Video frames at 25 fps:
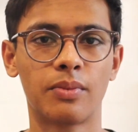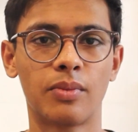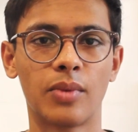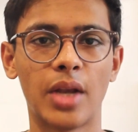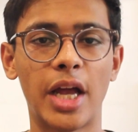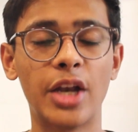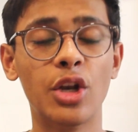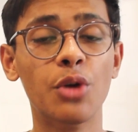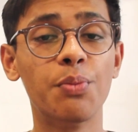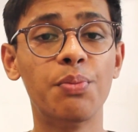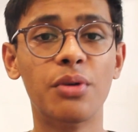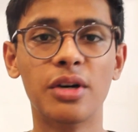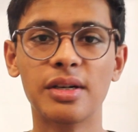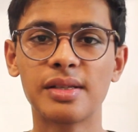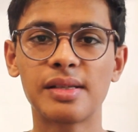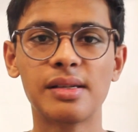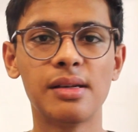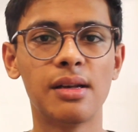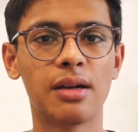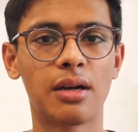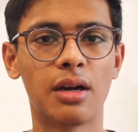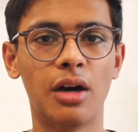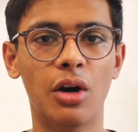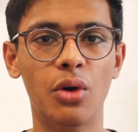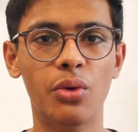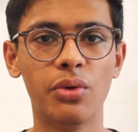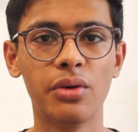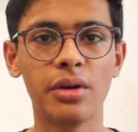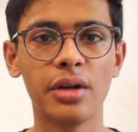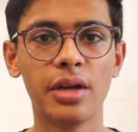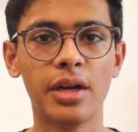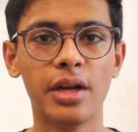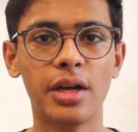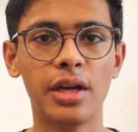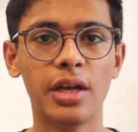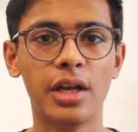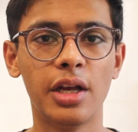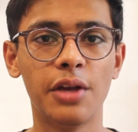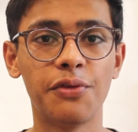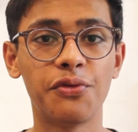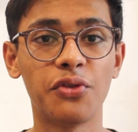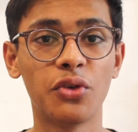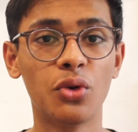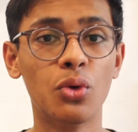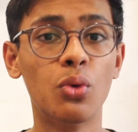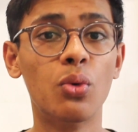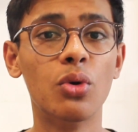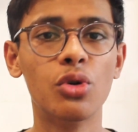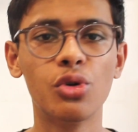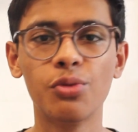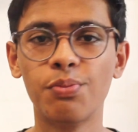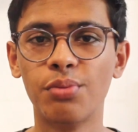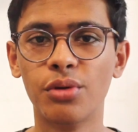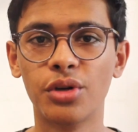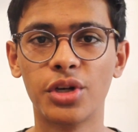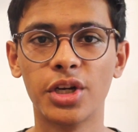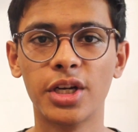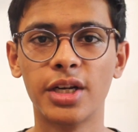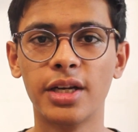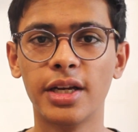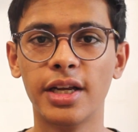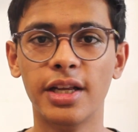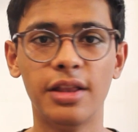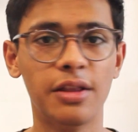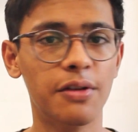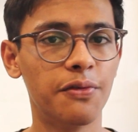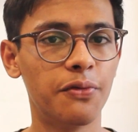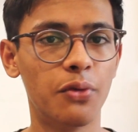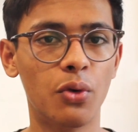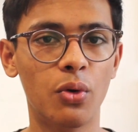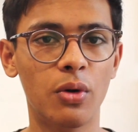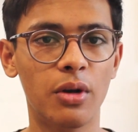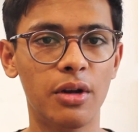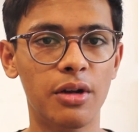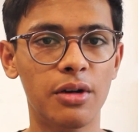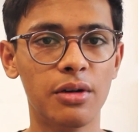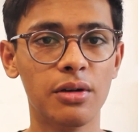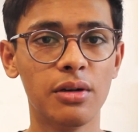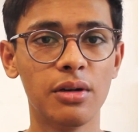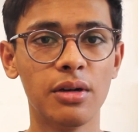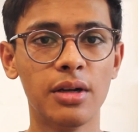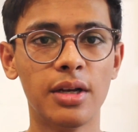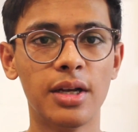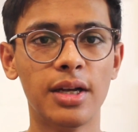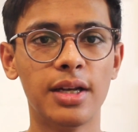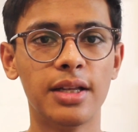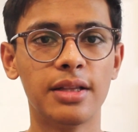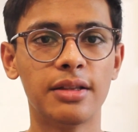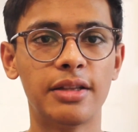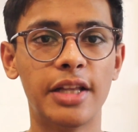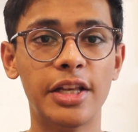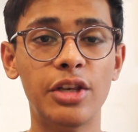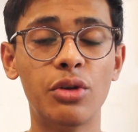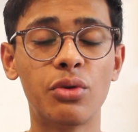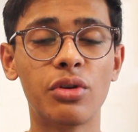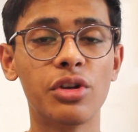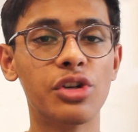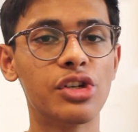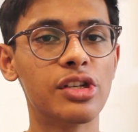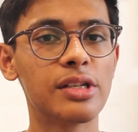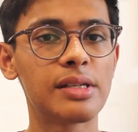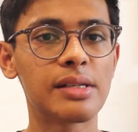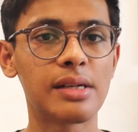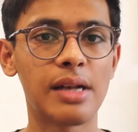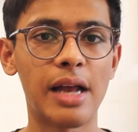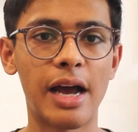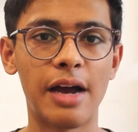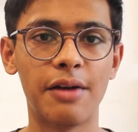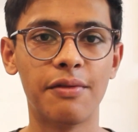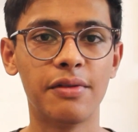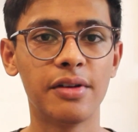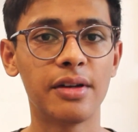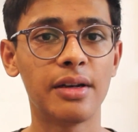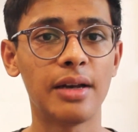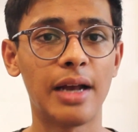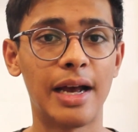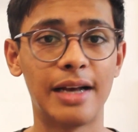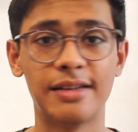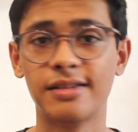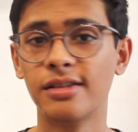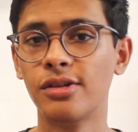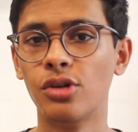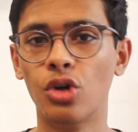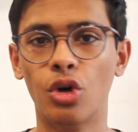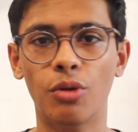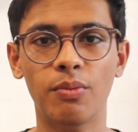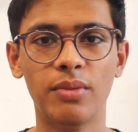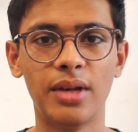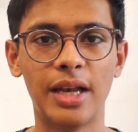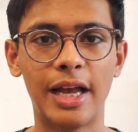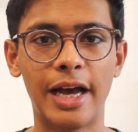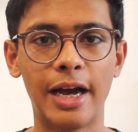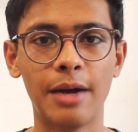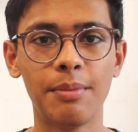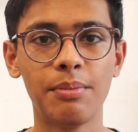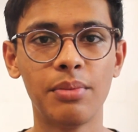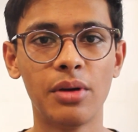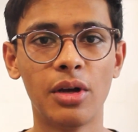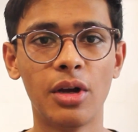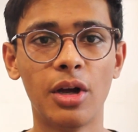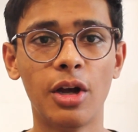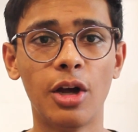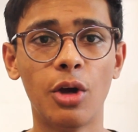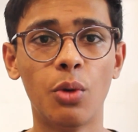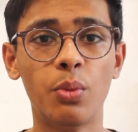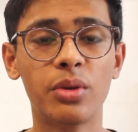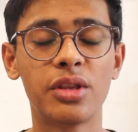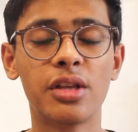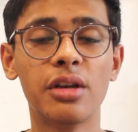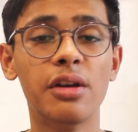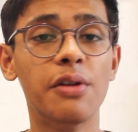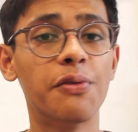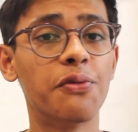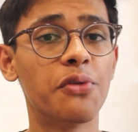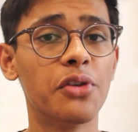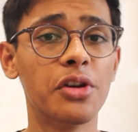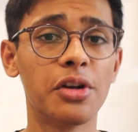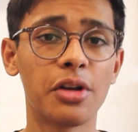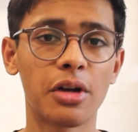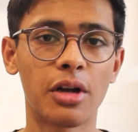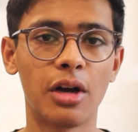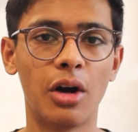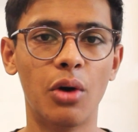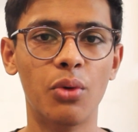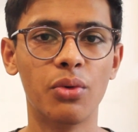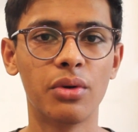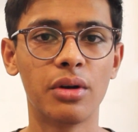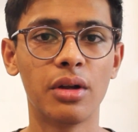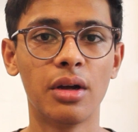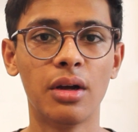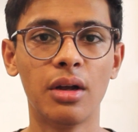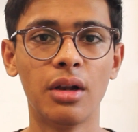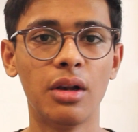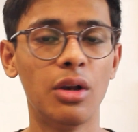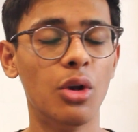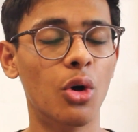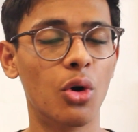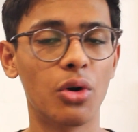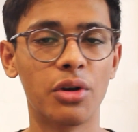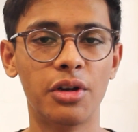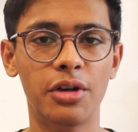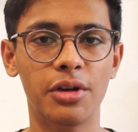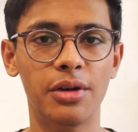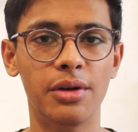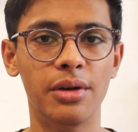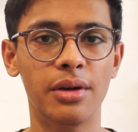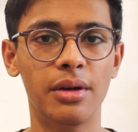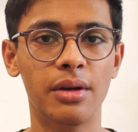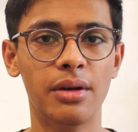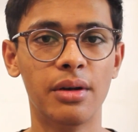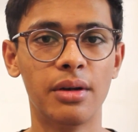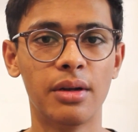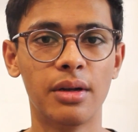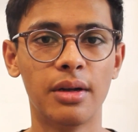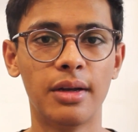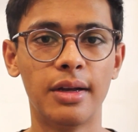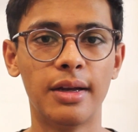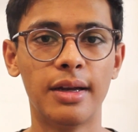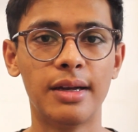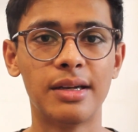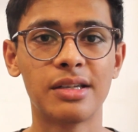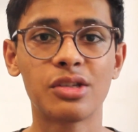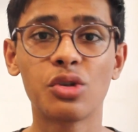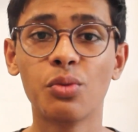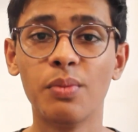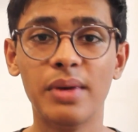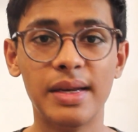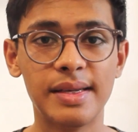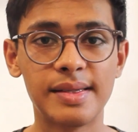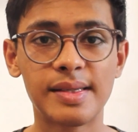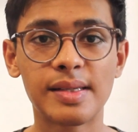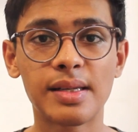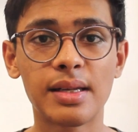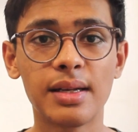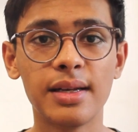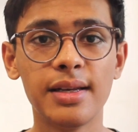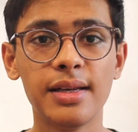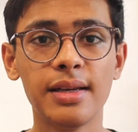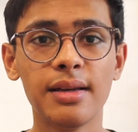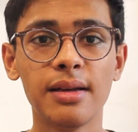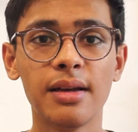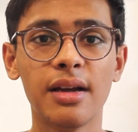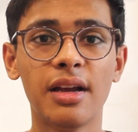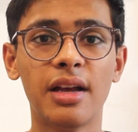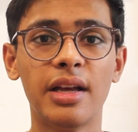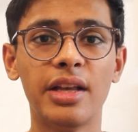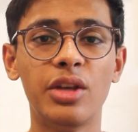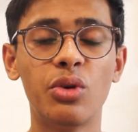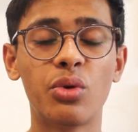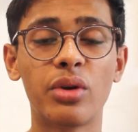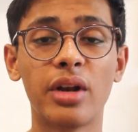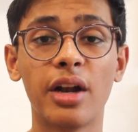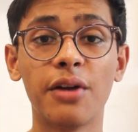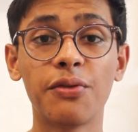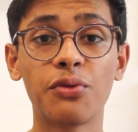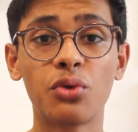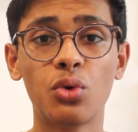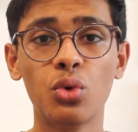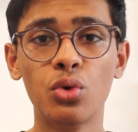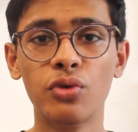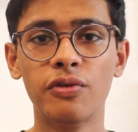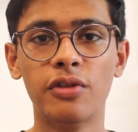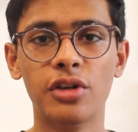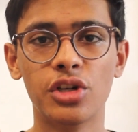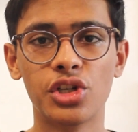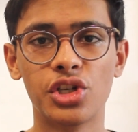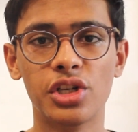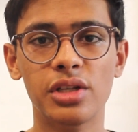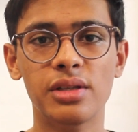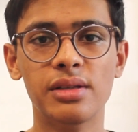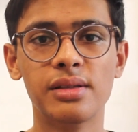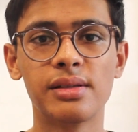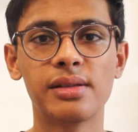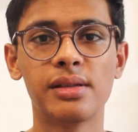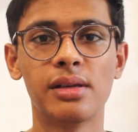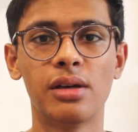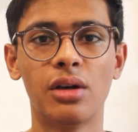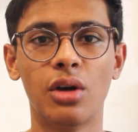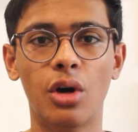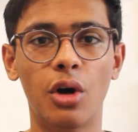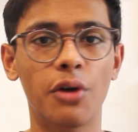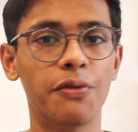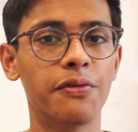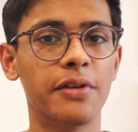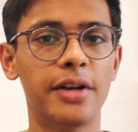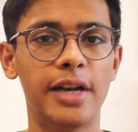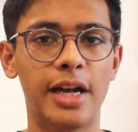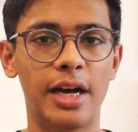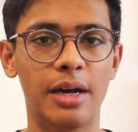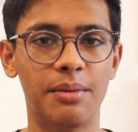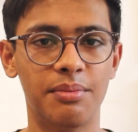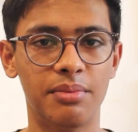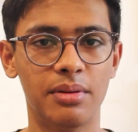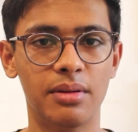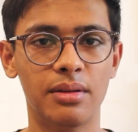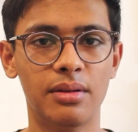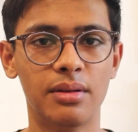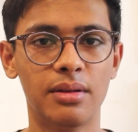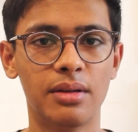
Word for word: And your personal account, if you don't want to put it in the folder, then you can just have it as a normal app with a different account logged in. So basically, you can have two versions of an app.